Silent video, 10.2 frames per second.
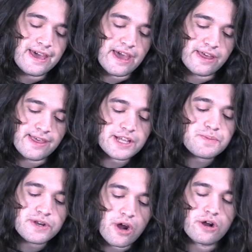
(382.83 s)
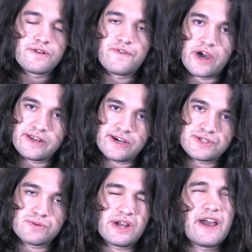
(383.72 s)
And that's pretty hard to find
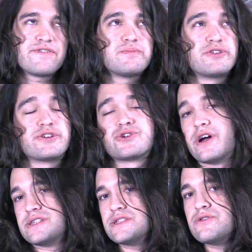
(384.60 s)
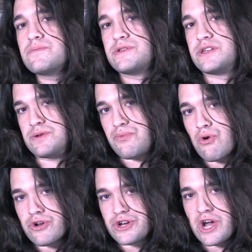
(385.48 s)
elsewhere. Afterburner tries to do it, but does a
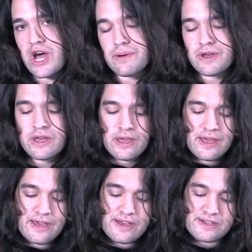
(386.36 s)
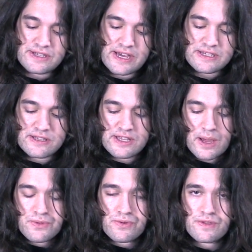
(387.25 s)
poor job, isn't as
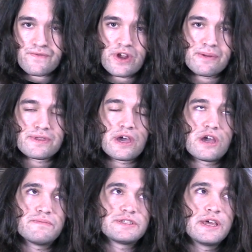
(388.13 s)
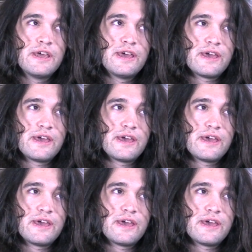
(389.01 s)
in-depth with the frame times.